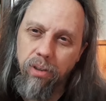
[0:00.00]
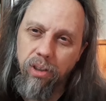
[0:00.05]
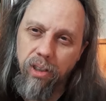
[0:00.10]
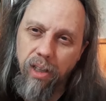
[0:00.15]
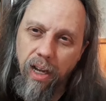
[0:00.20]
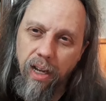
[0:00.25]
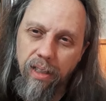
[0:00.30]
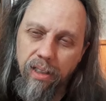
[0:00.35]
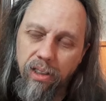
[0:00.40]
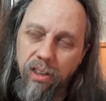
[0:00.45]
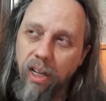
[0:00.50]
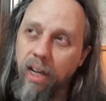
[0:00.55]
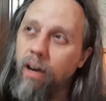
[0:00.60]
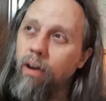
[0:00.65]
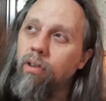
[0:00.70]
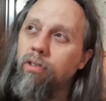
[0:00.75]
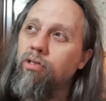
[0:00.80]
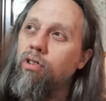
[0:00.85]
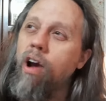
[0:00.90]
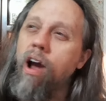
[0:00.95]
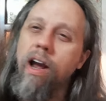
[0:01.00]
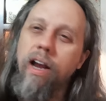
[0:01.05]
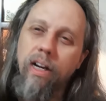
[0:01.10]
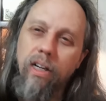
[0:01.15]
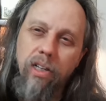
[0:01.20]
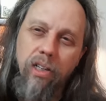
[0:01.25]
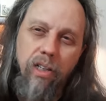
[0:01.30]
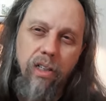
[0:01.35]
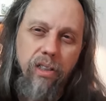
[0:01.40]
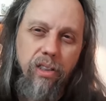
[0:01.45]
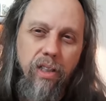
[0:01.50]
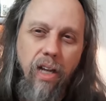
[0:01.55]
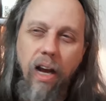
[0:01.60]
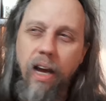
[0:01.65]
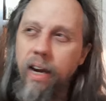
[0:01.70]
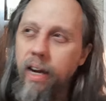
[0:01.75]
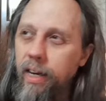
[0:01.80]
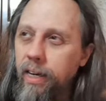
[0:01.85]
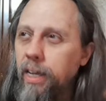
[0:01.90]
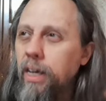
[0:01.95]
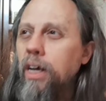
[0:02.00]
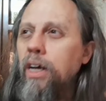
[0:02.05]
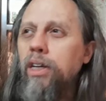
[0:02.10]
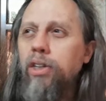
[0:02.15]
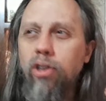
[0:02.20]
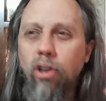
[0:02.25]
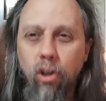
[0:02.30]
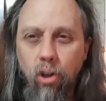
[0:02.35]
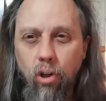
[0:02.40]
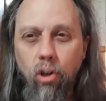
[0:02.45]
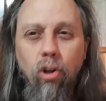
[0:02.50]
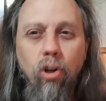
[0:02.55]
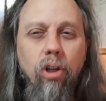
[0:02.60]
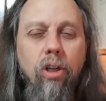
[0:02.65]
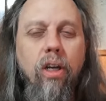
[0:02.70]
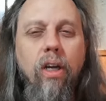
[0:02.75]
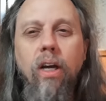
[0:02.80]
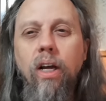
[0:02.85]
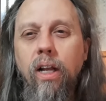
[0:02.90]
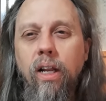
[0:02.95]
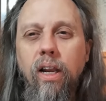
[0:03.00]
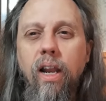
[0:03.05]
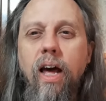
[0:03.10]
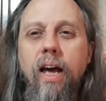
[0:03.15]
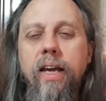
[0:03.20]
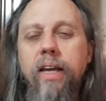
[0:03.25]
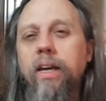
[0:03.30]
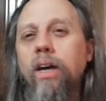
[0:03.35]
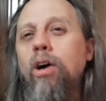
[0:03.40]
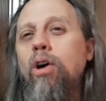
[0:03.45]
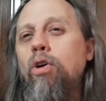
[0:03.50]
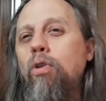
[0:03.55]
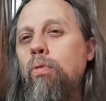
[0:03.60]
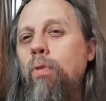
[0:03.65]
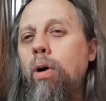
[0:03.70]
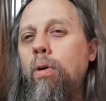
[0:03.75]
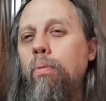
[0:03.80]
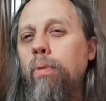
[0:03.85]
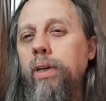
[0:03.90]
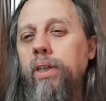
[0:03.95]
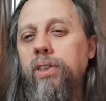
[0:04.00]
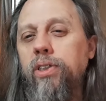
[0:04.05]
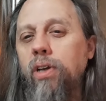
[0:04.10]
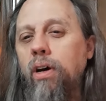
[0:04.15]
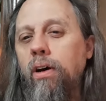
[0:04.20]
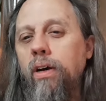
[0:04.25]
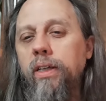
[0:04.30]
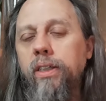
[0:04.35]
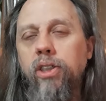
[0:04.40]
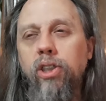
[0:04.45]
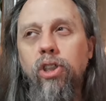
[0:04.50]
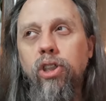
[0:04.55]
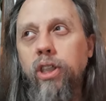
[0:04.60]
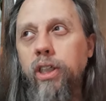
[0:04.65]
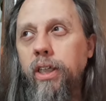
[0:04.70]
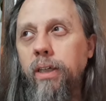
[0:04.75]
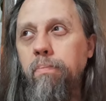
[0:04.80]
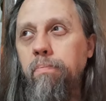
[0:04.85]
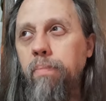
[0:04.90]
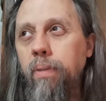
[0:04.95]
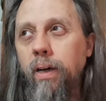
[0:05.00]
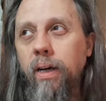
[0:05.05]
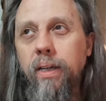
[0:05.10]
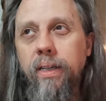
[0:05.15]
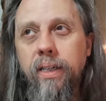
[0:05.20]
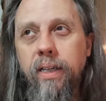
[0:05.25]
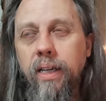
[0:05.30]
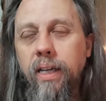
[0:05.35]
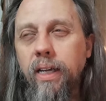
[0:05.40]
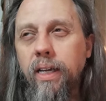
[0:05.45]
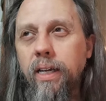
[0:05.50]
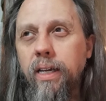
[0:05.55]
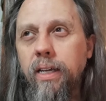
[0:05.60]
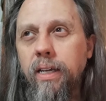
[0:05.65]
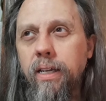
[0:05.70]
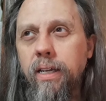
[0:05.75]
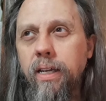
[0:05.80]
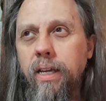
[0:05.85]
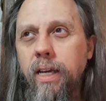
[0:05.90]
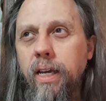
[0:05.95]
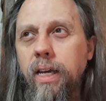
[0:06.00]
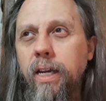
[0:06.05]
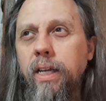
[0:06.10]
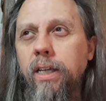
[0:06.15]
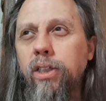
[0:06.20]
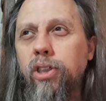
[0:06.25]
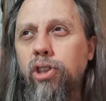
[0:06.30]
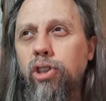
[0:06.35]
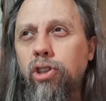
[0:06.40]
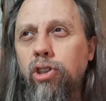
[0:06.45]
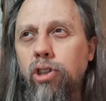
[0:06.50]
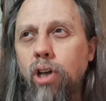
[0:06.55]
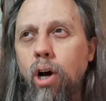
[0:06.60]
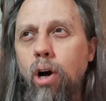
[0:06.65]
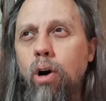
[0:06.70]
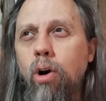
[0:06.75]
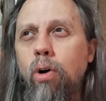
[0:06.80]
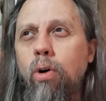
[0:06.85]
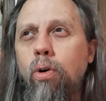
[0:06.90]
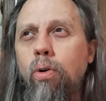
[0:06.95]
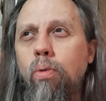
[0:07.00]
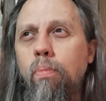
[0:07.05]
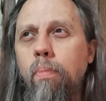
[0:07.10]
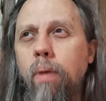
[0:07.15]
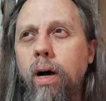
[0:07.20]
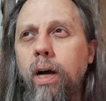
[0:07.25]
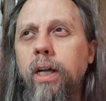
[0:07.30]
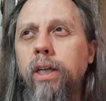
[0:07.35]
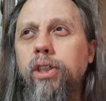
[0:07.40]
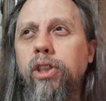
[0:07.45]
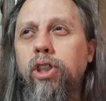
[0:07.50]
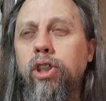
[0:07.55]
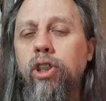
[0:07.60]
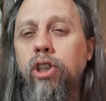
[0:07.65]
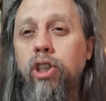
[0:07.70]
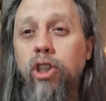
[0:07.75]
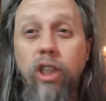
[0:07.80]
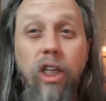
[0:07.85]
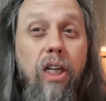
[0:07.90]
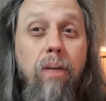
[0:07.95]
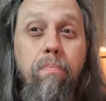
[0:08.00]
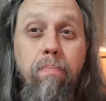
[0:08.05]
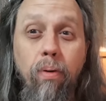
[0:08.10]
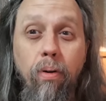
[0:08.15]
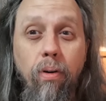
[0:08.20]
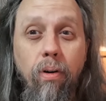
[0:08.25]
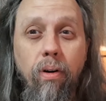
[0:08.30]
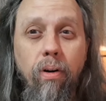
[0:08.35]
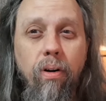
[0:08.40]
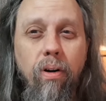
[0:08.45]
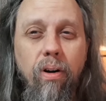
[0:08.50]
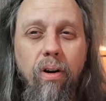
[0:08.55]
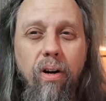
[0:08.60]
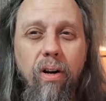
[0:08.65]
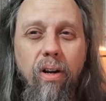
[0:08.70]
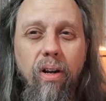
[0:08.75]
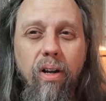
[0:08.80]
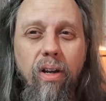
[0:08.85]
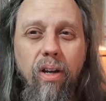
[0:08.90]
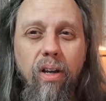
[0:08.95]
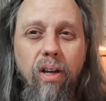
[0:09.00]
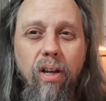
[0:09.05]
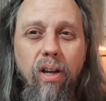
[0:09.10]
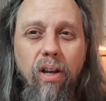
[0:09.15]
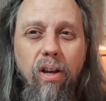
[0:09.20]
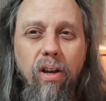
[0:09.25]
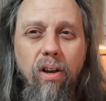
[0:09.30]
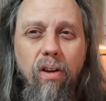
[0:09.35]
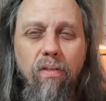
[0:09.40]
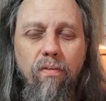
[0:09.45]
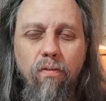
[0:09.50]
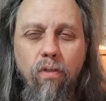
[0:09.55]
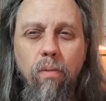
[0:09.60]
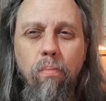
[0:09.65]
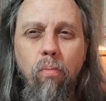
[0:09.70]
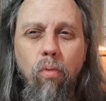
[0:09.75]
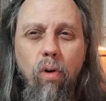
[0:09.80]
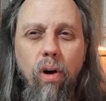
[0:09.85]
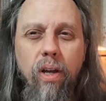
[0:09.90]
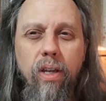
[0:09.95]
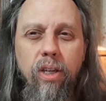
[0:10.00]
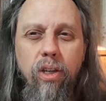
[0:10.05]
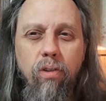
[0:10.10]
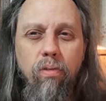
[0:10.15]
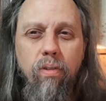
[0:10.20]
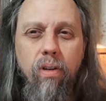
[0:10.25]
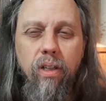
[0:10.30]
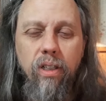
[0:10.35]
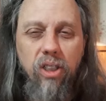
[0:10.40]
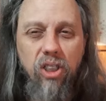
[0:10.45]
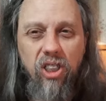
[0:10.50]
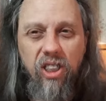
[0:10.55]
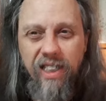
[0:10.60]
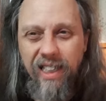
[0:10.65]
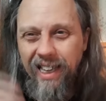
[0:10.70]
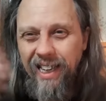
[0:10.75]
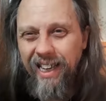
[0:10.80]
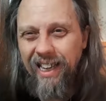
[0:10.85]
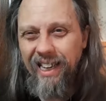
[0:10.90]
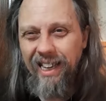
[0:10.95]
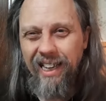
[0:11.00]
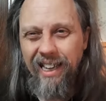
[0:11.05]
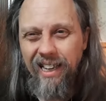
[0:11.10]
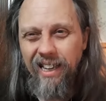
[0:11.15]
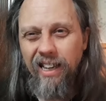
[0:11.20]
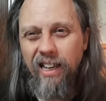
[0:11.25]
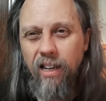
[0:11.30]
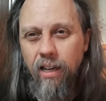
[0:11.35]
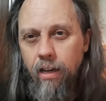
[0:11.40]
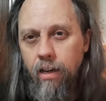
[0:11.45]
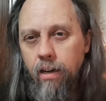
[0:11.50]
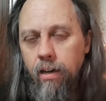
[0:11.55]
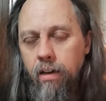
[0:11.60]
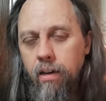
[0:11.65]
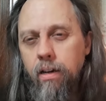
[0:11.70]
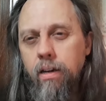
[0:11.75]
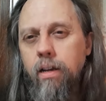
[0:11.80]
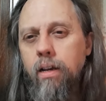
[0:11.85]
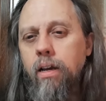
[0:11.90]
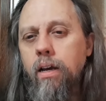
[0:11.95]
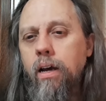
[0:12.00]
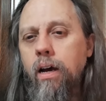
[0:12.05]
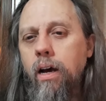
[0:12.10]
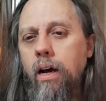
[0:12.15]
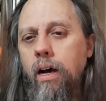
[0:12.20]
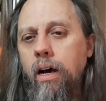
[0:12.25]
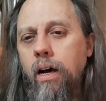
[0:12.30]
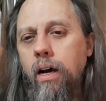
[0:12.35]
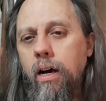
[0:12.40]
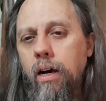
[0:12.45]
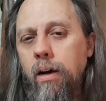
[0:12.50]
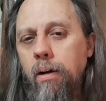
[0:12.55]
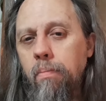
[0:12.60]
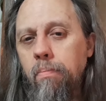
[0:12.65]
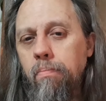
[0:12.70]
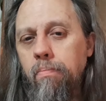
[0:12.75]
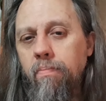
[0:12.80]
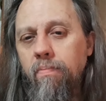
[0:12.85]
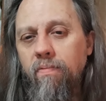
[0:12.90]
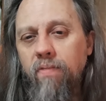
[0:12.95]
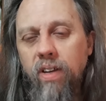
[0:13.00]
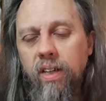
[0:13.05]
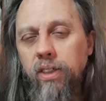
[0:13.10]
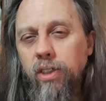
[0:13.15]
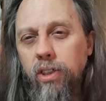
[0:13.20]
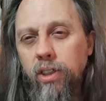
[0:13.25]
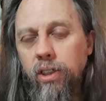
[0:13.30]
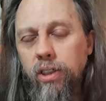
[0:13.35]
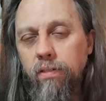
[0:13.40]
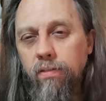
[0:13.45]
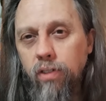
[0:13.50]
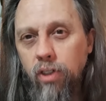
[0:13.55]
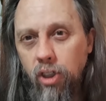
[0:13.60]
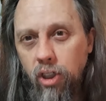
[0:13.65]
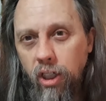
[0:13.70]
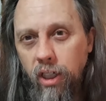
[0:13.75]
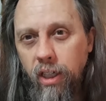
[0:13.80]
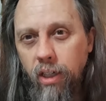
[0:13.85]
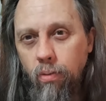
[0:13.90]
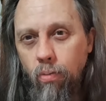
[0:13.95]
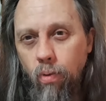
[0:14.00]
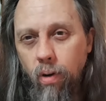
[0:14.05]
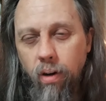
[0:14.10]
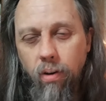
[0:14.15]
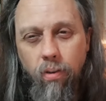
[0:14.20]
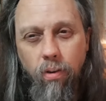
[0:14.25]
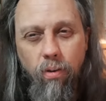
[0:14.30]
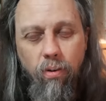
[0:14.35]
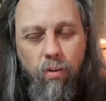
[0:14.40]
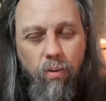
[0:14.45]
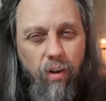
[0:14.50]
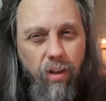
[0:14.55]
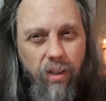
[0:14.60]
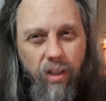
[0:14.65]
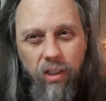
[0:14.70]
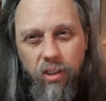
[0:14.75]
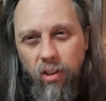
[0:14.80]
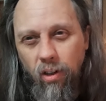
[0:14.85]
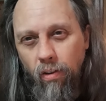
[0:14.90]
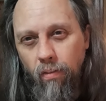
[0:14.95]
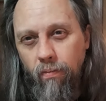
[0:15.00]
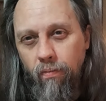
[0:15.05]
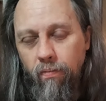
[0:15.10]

sets. They are trying to design it to look like what we saw in She, but it is so much cheaper from what you can see in Vengeance of She when they're doing these little